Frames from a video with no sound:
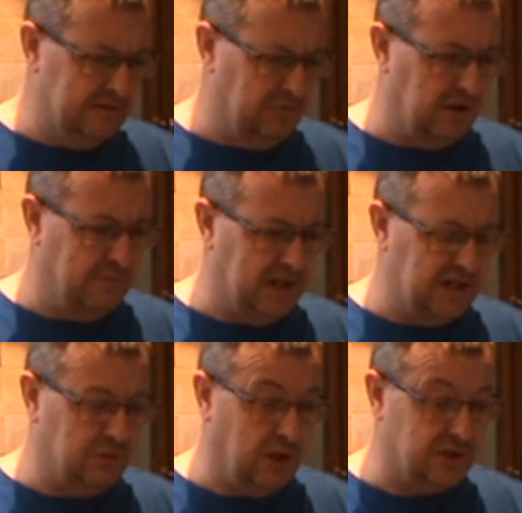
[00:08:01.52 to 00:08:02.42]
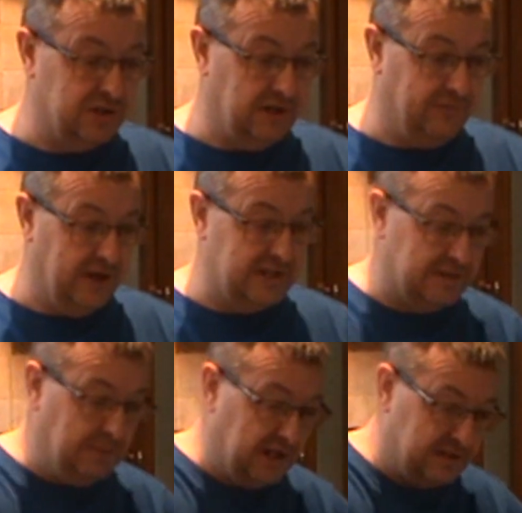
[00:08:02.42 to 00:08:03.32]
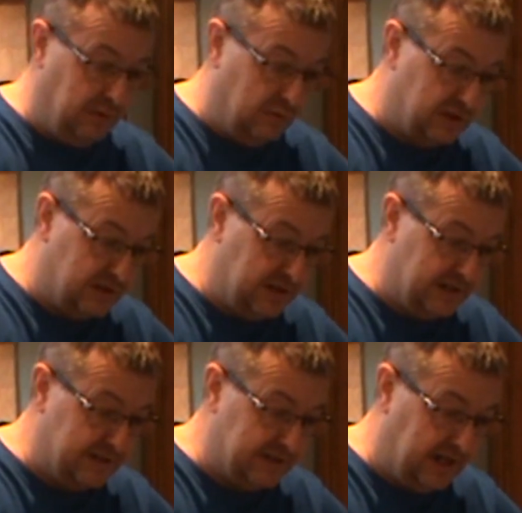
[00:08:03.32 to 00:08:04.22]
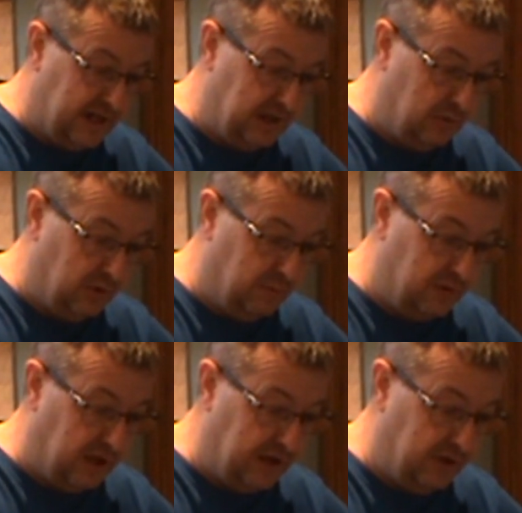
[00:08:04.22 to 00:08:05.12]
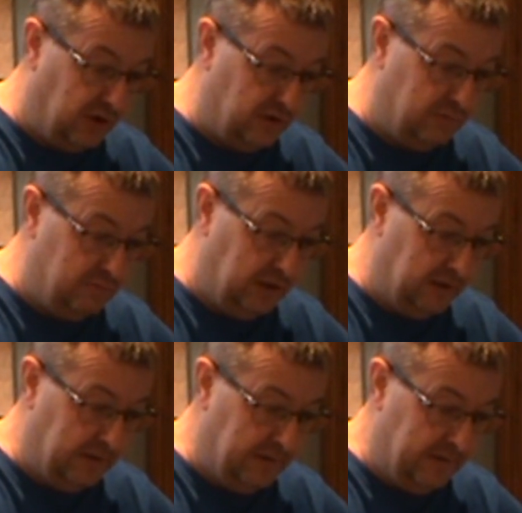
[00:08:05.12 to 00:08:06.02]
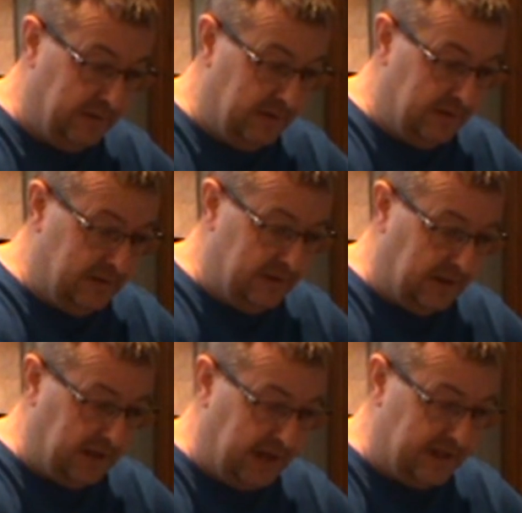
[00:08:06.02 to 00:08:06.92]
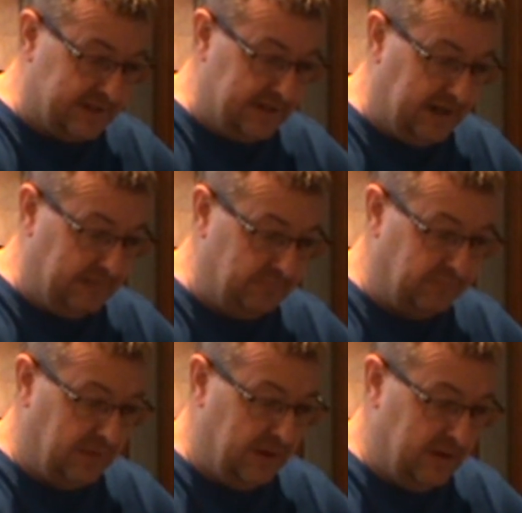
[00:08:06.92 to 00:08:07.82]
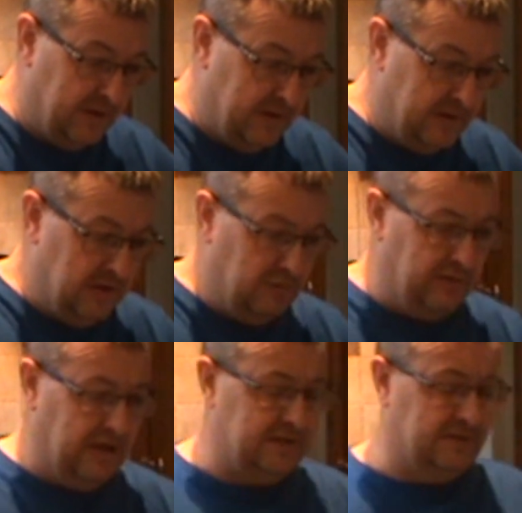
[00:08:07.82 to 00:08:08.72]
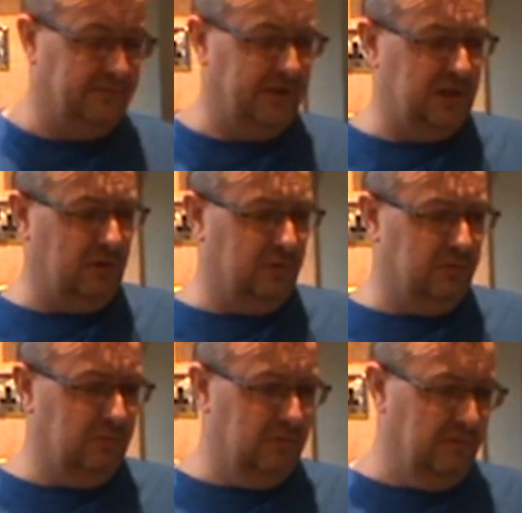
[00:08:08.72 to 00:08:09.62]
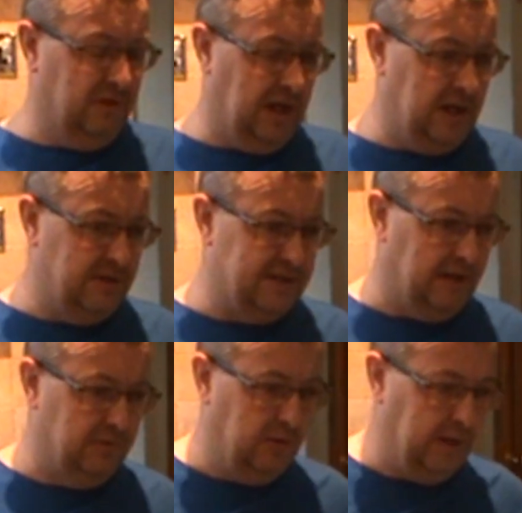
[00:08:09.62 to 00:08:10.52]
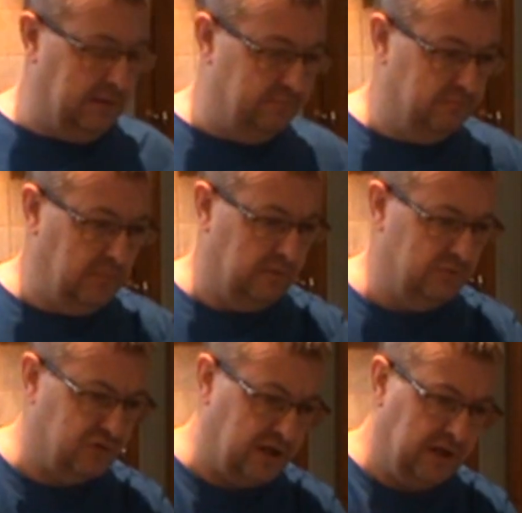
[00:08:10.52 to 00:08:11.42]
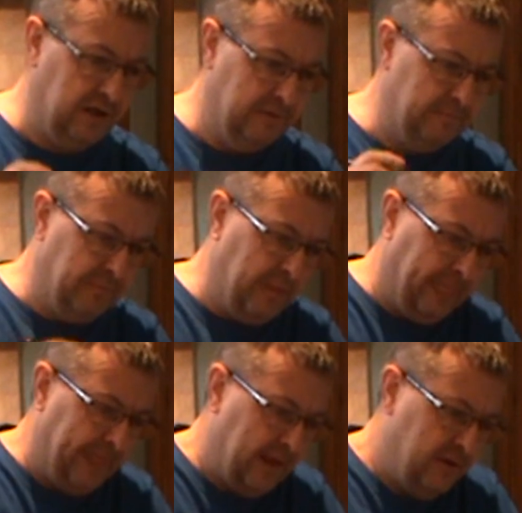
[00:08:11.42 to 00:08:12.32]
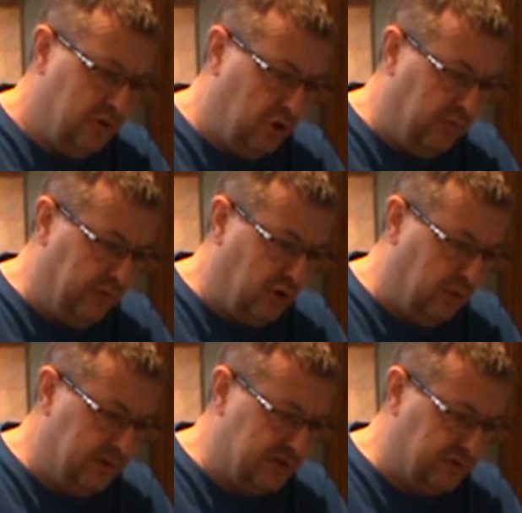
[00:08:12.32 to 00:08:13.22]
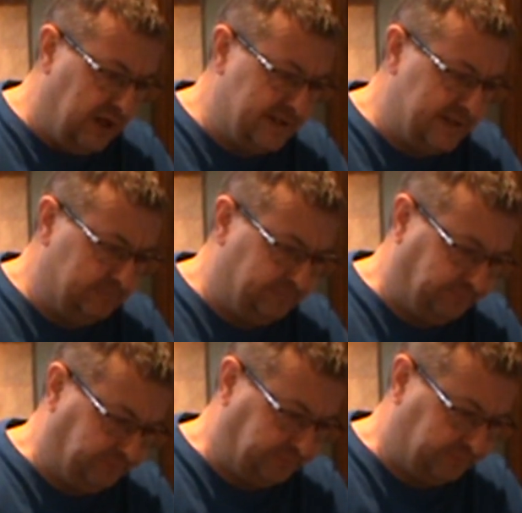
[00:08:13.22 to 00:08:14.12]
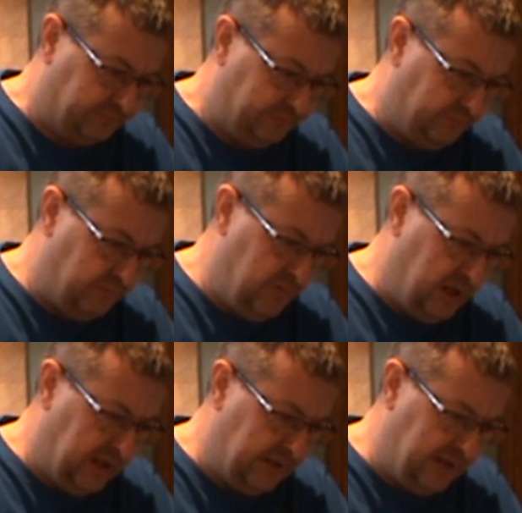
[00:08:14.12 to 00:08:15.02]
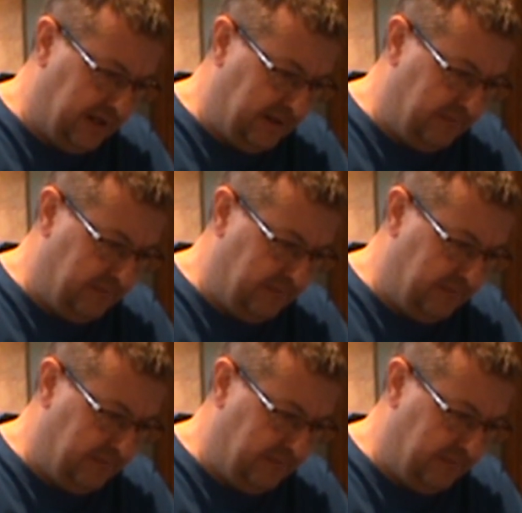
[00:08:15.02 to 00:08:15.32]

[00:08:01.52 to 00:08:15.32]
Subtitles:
one of the biggest questions that faces man, I suppose, is, are you a number or are you not a number? And I guess with this video diaries that I'm doing, I'm trying to overcome my stress, and